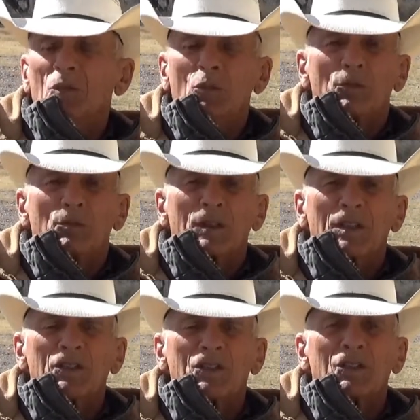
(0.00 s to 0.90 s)
2 or 3
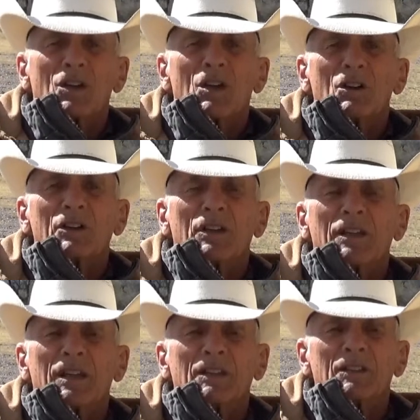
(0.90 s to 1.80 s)
inches long, and
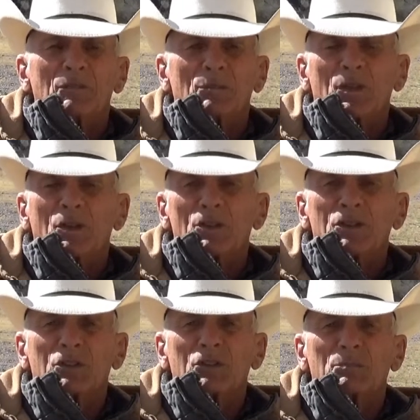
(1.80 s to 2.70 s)
then they, of
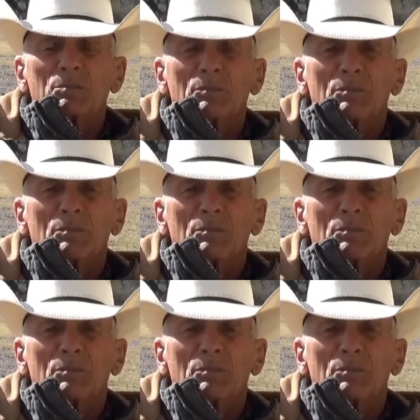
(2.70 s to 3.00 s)
course, used